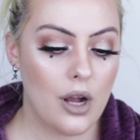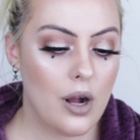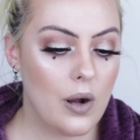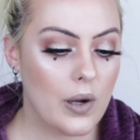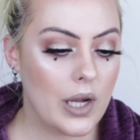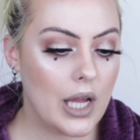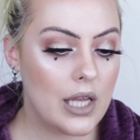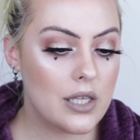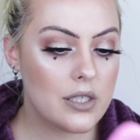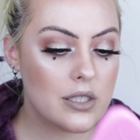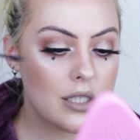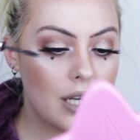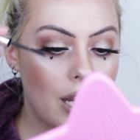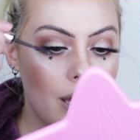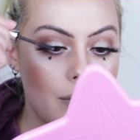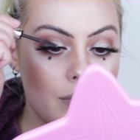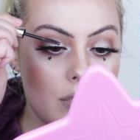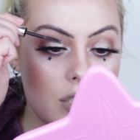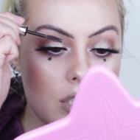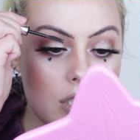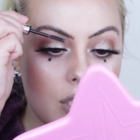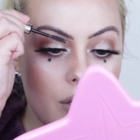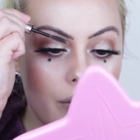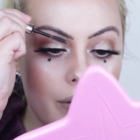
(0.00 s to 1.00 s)
Okay, so now I'm
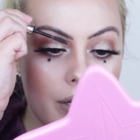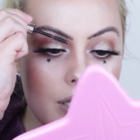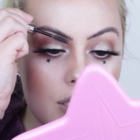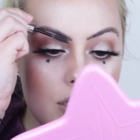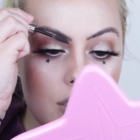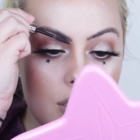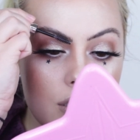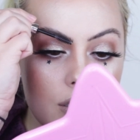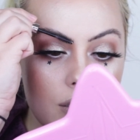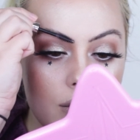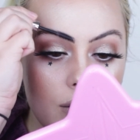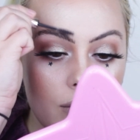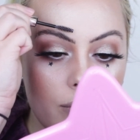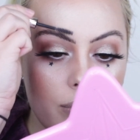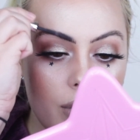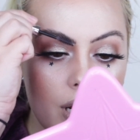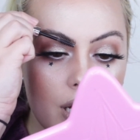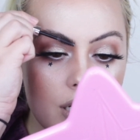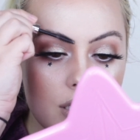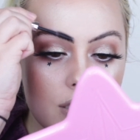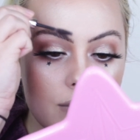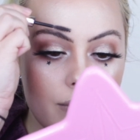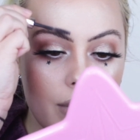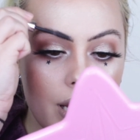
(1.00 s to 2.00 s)
just going to
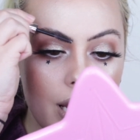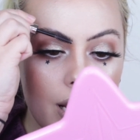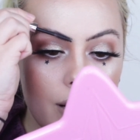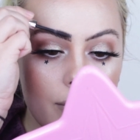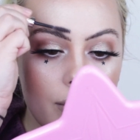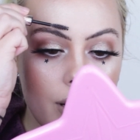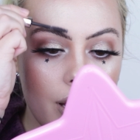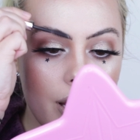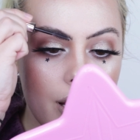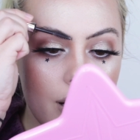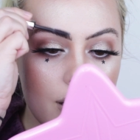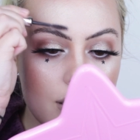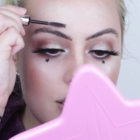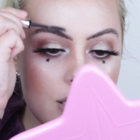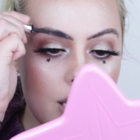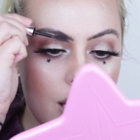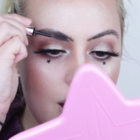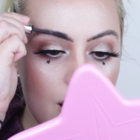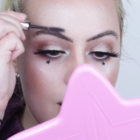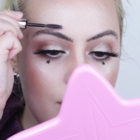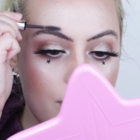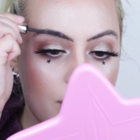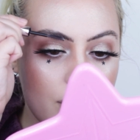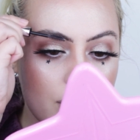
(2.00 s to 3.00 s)
brush my eyebrow hairs
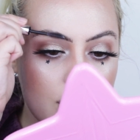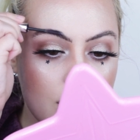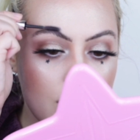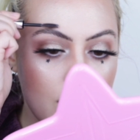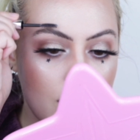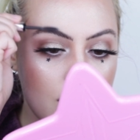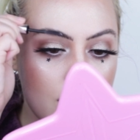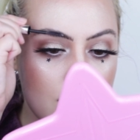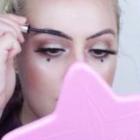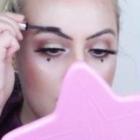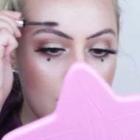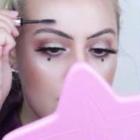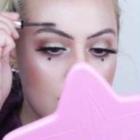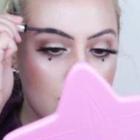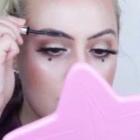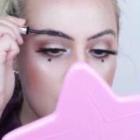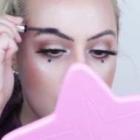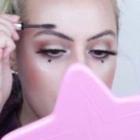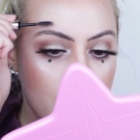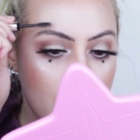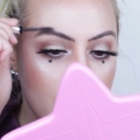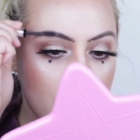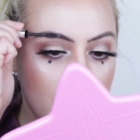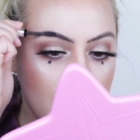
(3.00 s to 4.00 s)
up with the
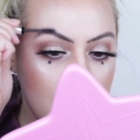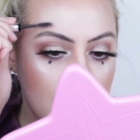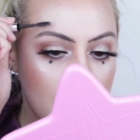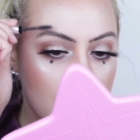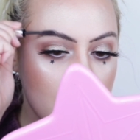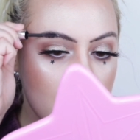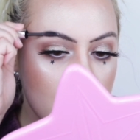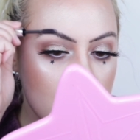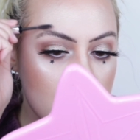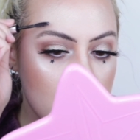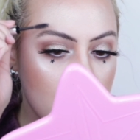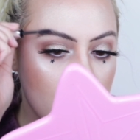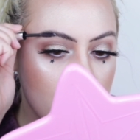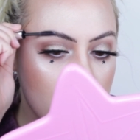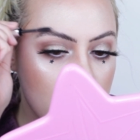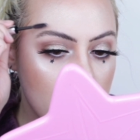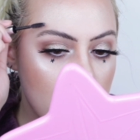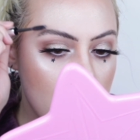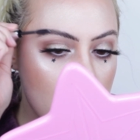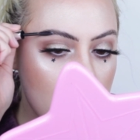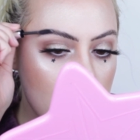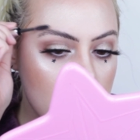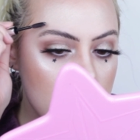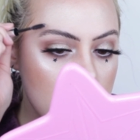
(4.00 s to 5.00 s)
Anastasia Beverly Hills
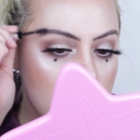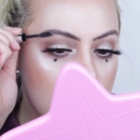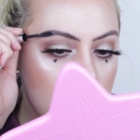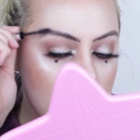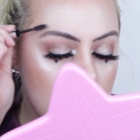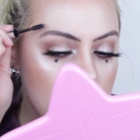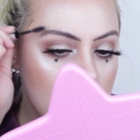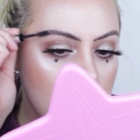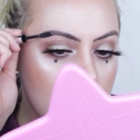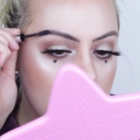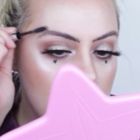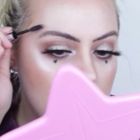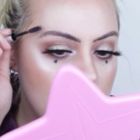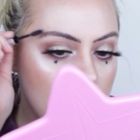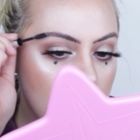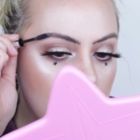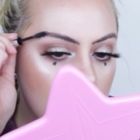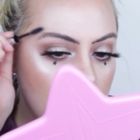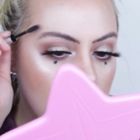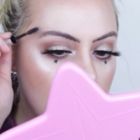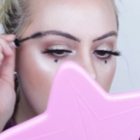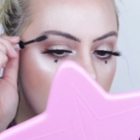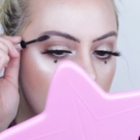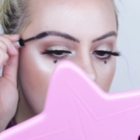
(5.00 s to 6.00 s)
Brow Gel.
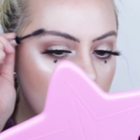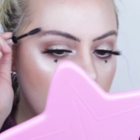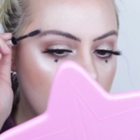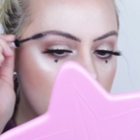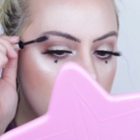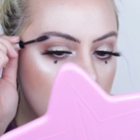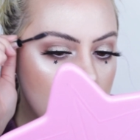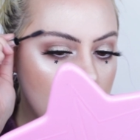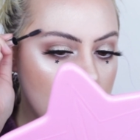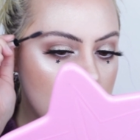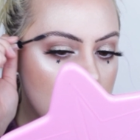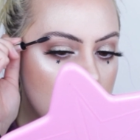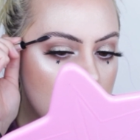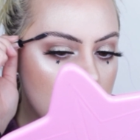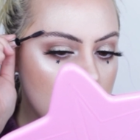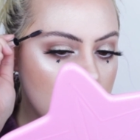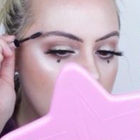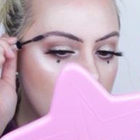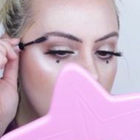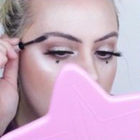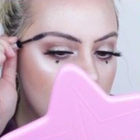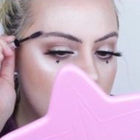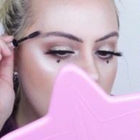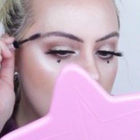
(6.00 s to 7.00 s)
One thing I do
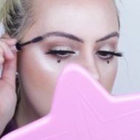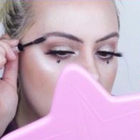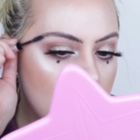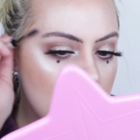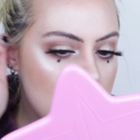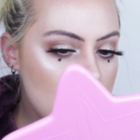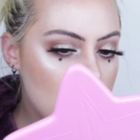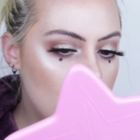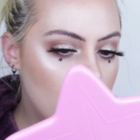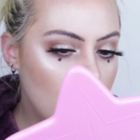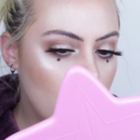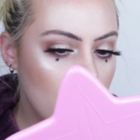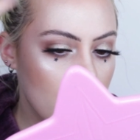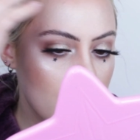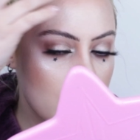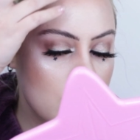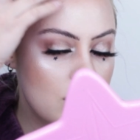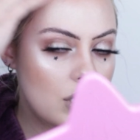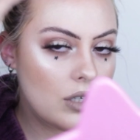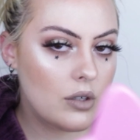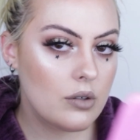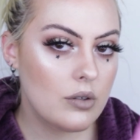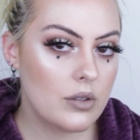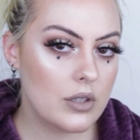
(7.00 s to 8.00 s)
like about this more
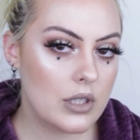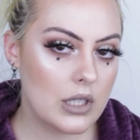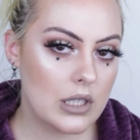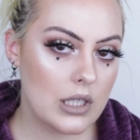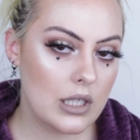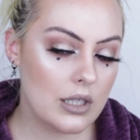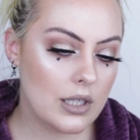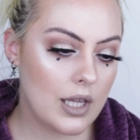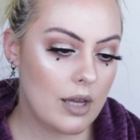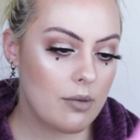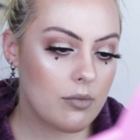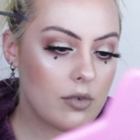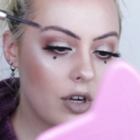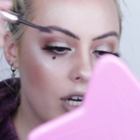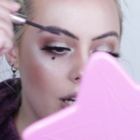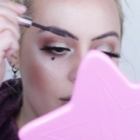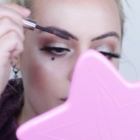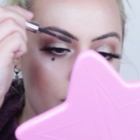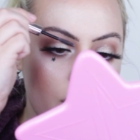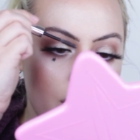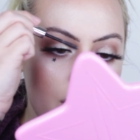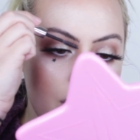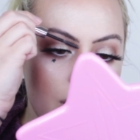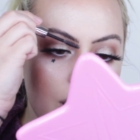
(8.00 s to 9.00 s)
so than the lime
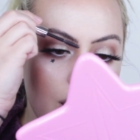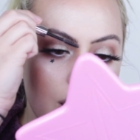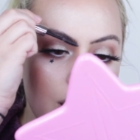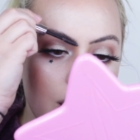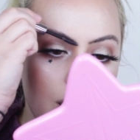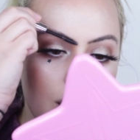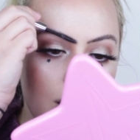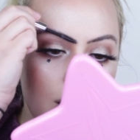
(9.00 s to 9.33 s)
crime,